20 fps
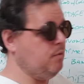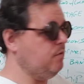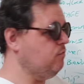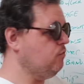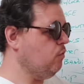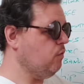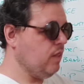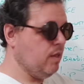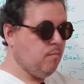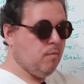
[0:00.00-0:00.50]

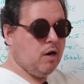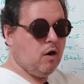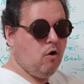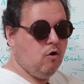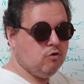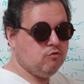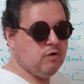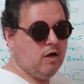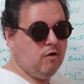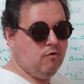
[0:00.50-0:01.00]
even though they might
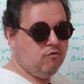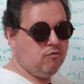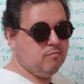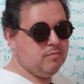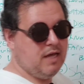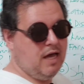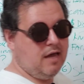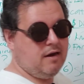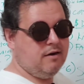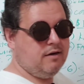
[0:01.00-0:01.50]
all travel from
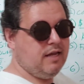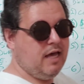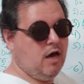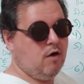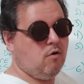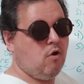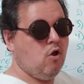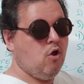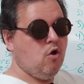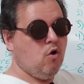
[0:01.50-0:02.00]
town to town,